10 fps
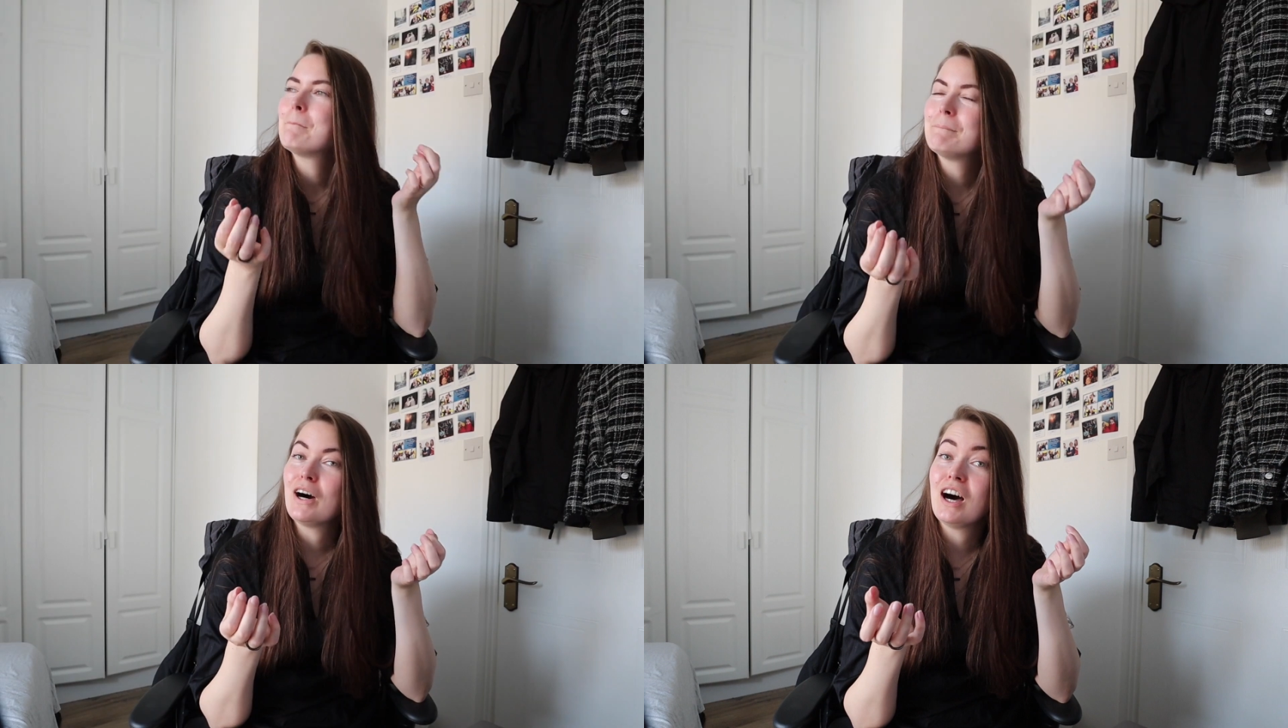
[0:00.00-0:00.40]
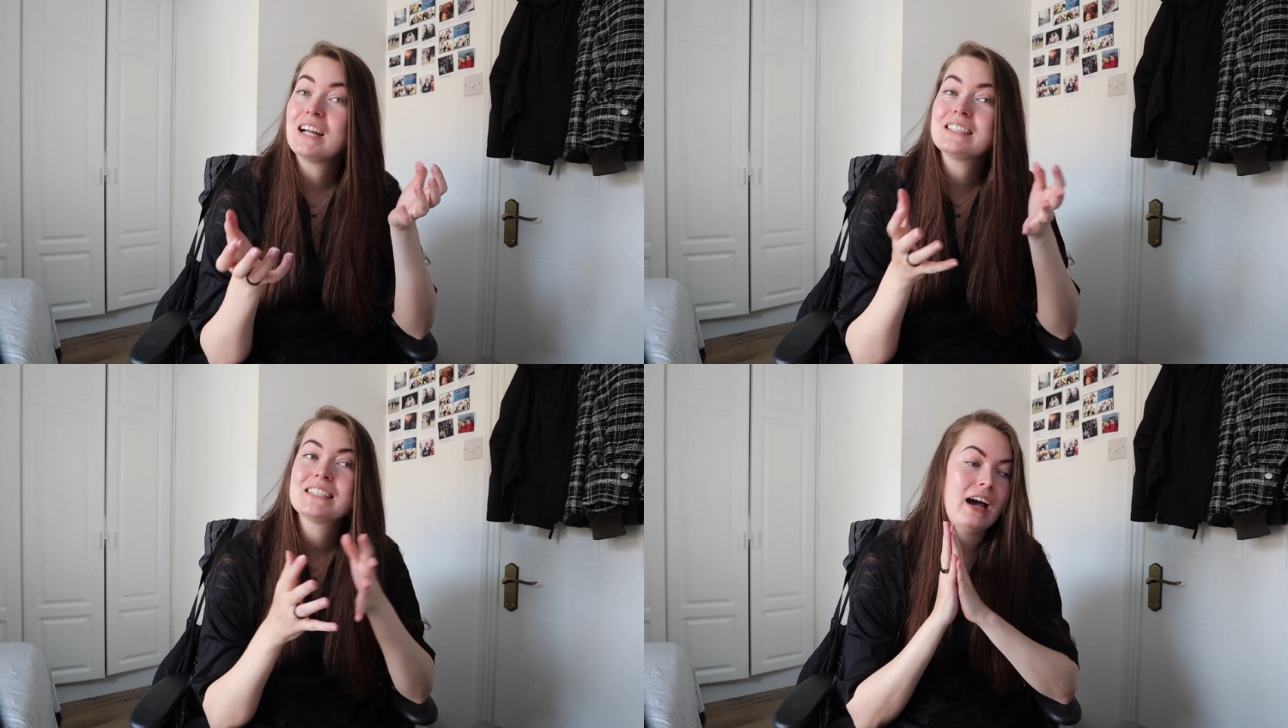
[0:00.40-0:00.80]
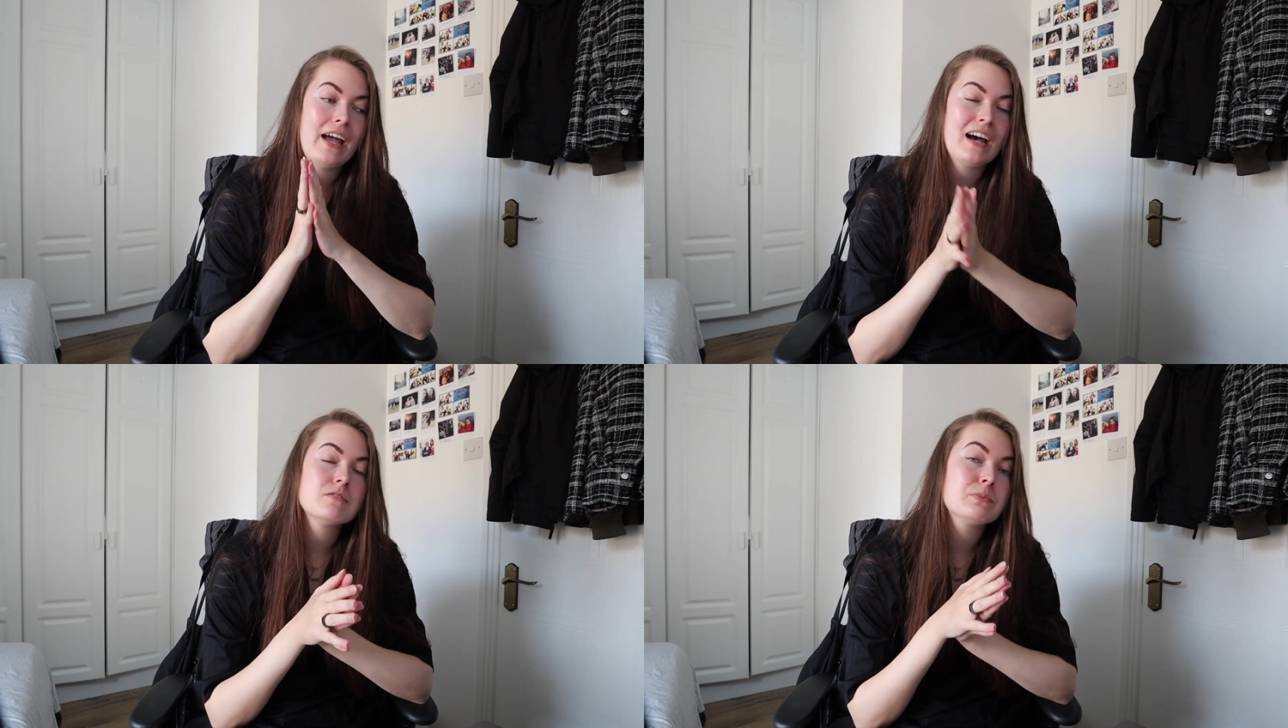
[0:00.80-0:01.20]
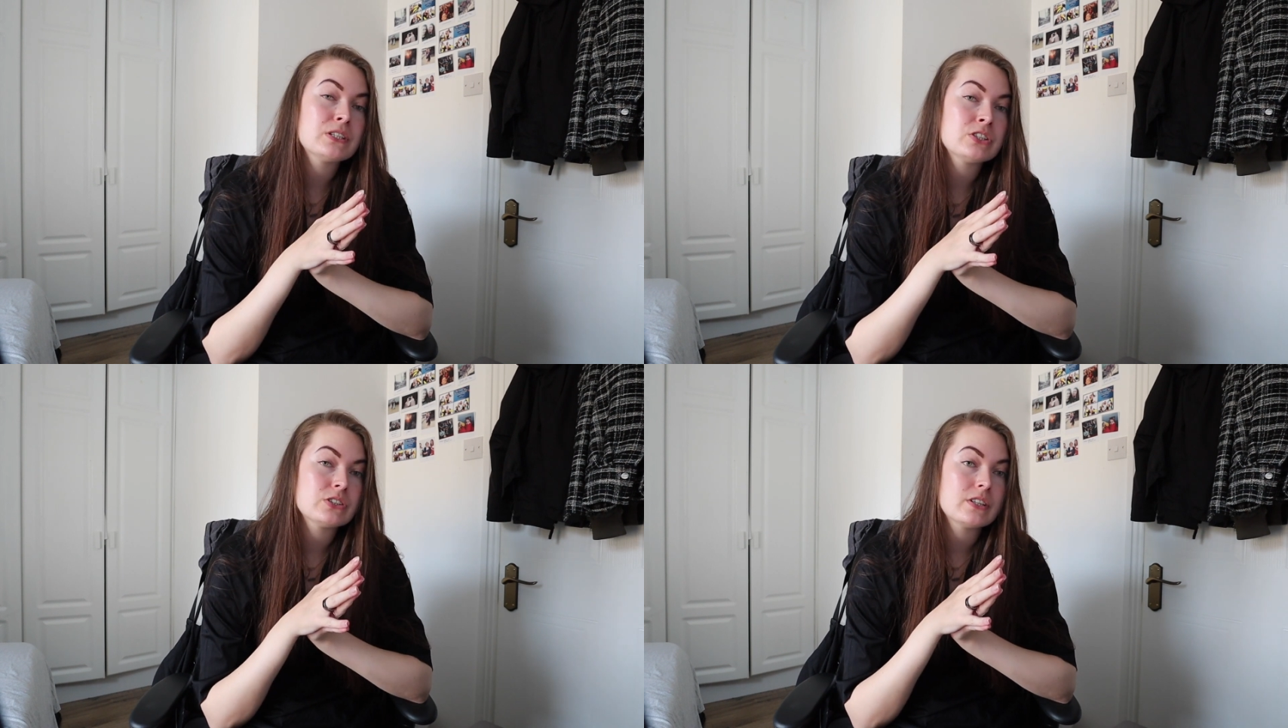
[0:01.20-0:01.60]
But I have
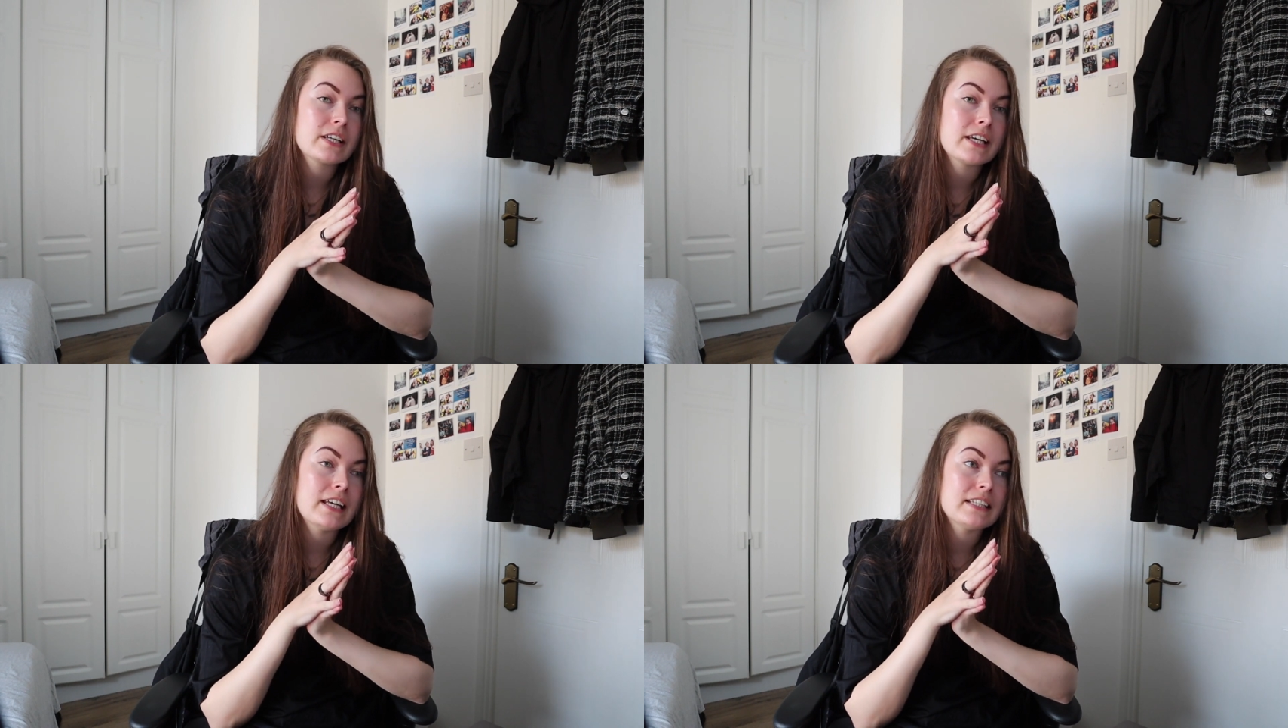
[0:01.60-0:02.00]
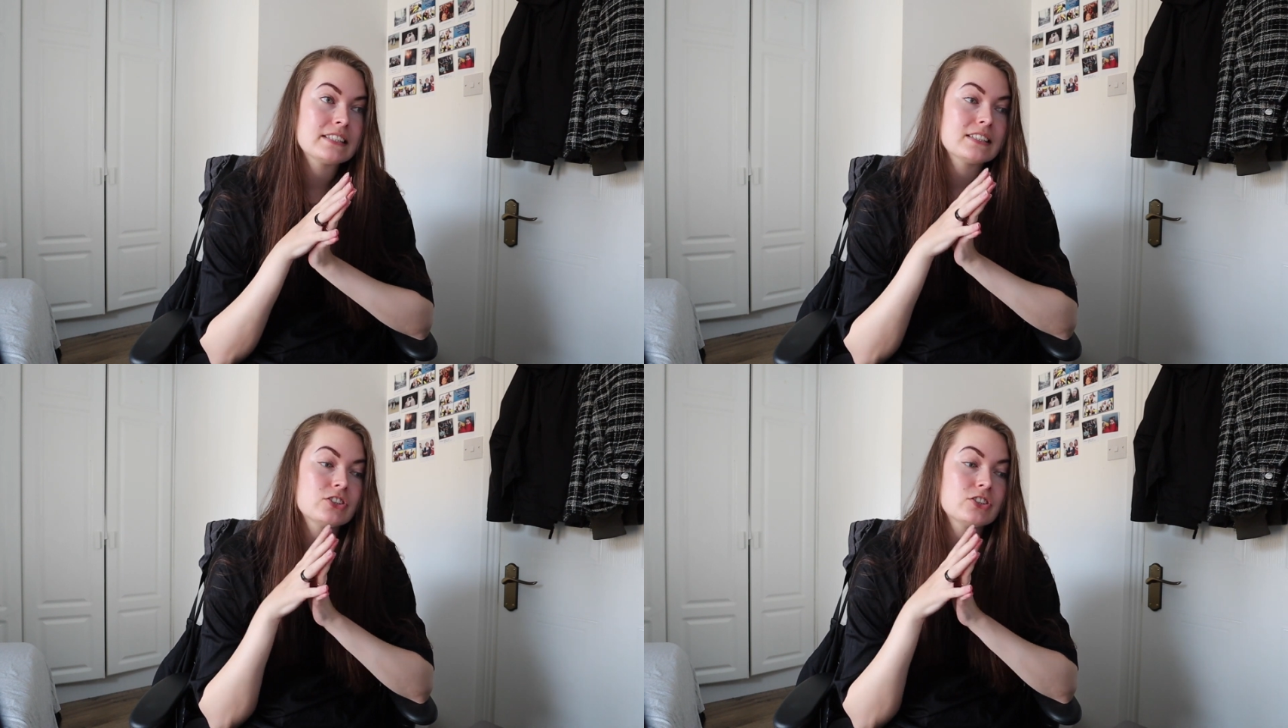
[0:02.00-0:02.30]
been doing it,